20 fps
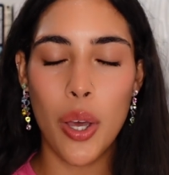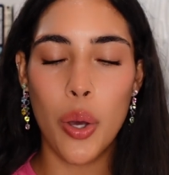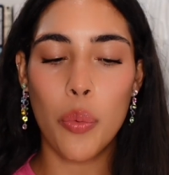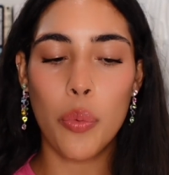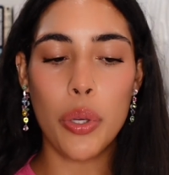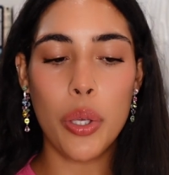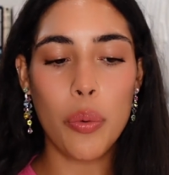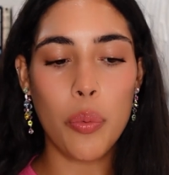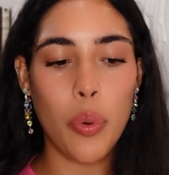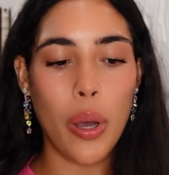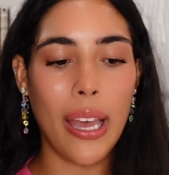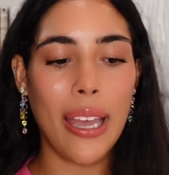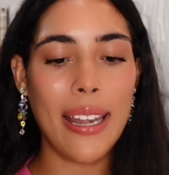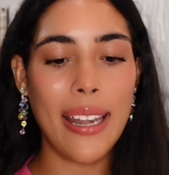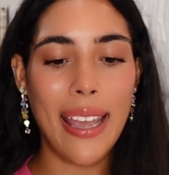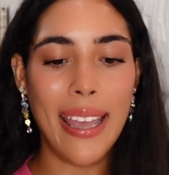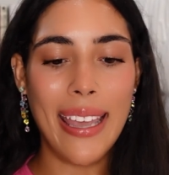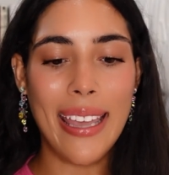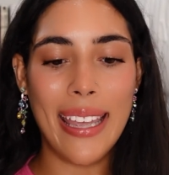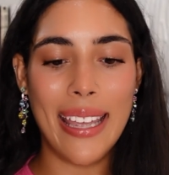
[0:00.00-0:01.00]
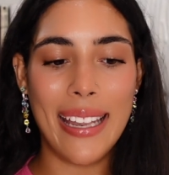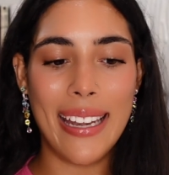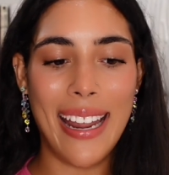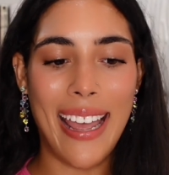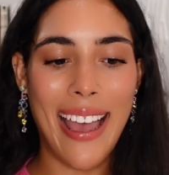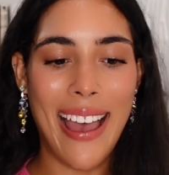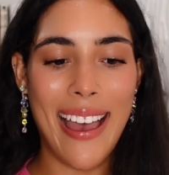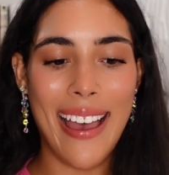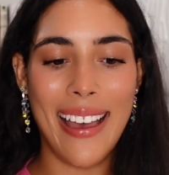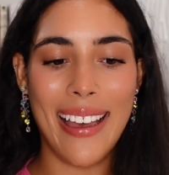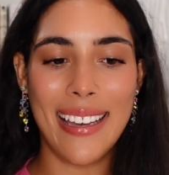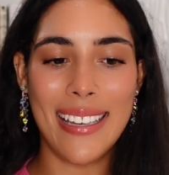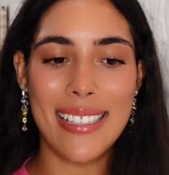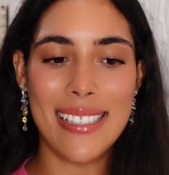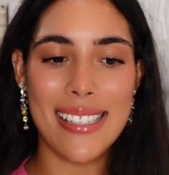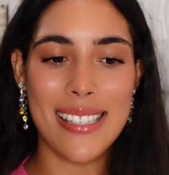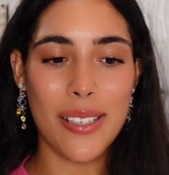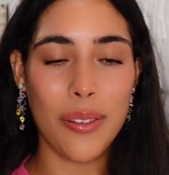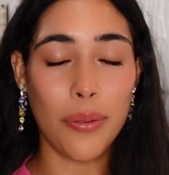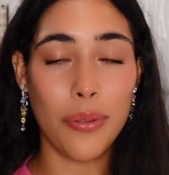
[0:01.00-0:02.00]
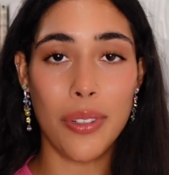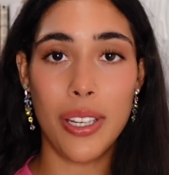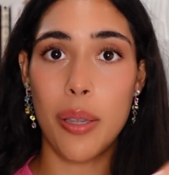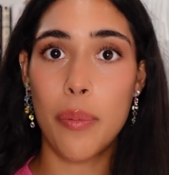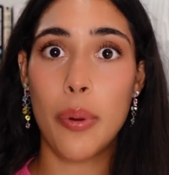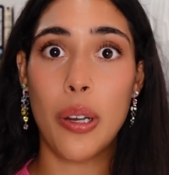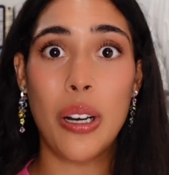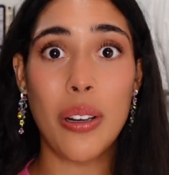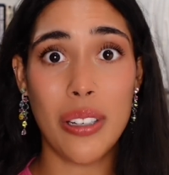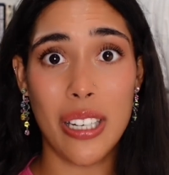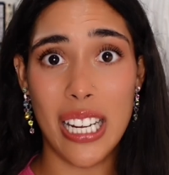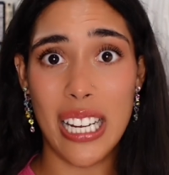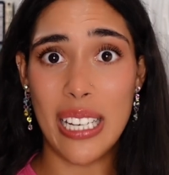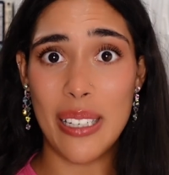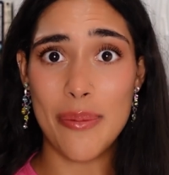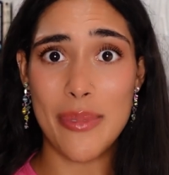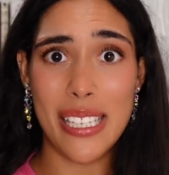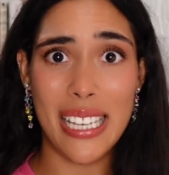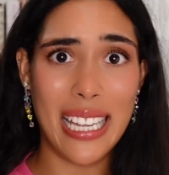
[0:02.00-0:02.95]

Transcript: We went in and reprogrammed